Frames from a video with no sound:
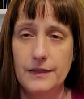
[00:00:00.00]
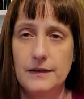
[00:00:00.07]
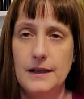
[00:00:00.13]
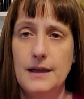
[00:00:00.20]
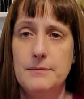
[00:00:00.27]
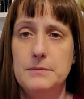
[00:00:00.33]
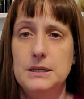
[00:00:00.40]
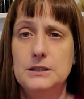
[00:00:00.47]
and
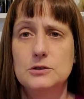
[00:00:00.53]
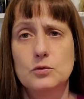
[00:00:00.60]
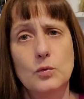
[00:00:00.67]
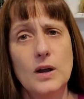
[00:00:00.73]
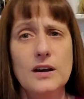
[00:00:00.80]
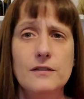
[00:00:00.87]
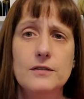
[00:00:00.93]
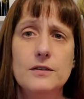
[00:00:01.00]
that means
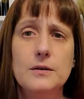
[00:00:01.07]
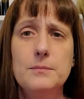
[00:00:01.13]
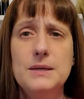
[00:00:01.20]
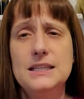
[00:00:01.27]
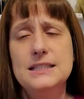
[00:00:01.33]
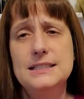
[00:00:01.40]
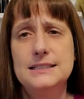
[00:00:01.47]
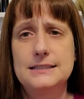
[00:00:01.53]
one of them
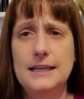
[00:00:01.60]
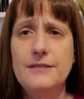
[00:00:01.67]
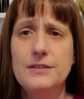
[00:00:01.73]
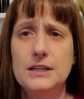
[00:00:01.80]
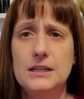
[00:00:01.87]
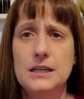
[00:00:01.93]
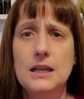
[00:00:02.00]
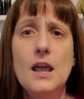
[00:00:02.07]
is
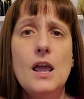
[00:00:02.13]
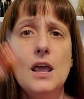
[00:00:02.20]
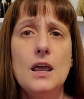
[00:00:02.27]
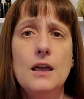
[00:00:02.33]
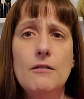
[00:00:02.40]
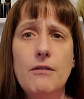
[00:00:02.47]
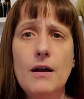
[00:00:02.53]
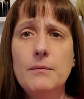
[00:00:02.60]
70.
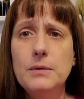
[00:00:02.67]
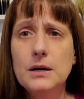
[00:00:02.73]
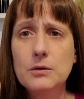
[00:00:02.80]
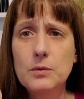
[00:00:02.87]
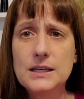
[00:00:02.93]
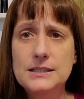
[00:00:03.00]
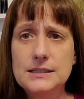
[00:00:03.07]
If I'm going to waste